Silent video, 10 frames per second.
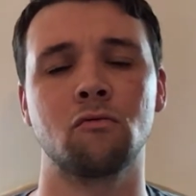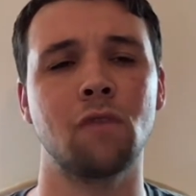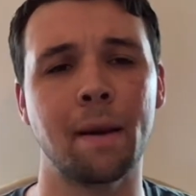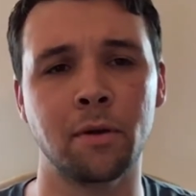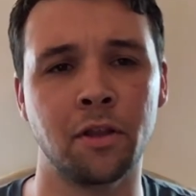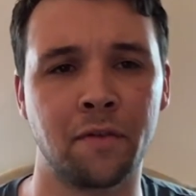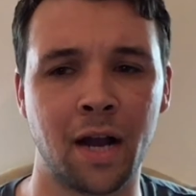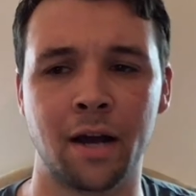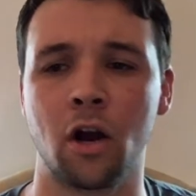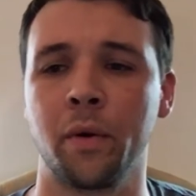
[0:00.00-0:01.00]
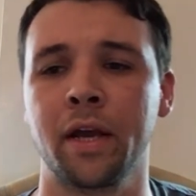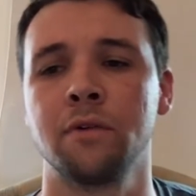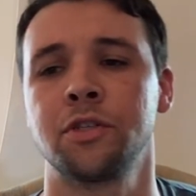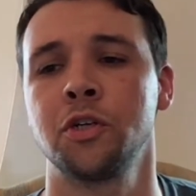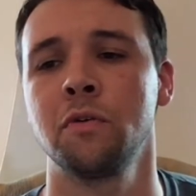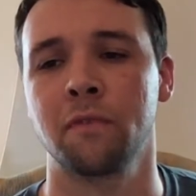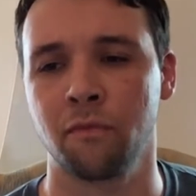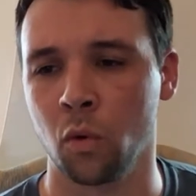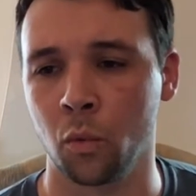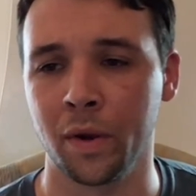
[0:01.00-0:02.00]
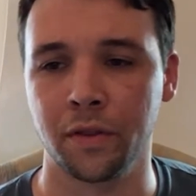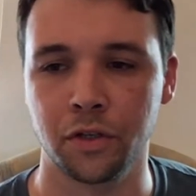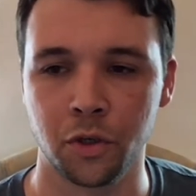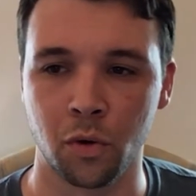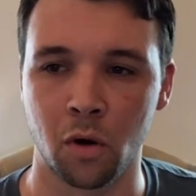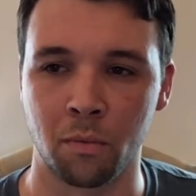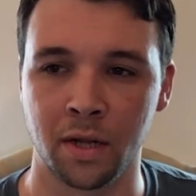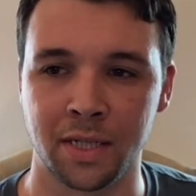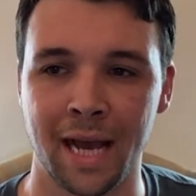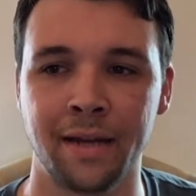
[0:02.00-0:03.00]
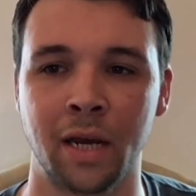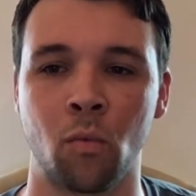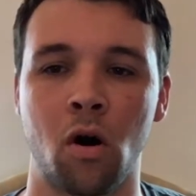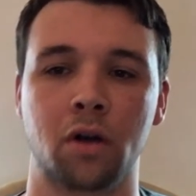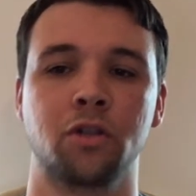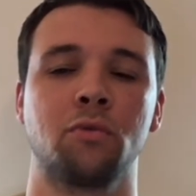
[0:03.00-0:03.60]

Reimer Liriano, he goes 2 for 4 with 2 home runs and a walk,